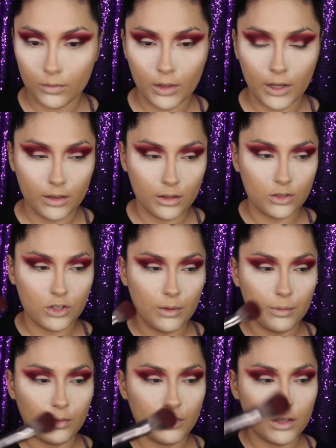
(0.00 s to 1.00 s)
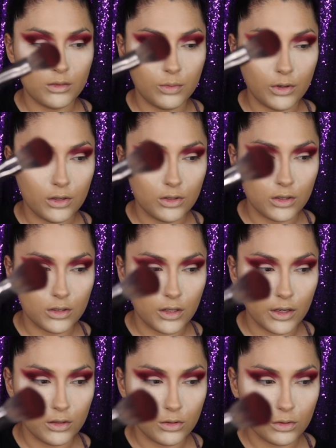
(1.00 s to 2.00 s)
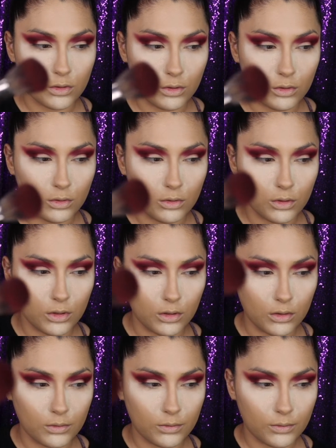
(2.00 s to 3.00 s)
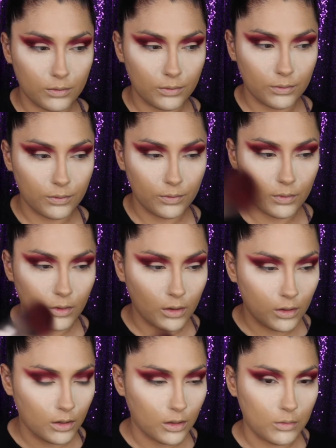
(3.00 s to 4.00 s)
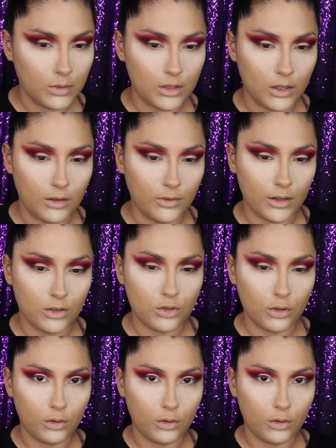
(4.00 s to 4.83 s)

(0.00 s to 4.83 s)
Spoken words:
Like the shape of this brush is like so good. Let me see if I can show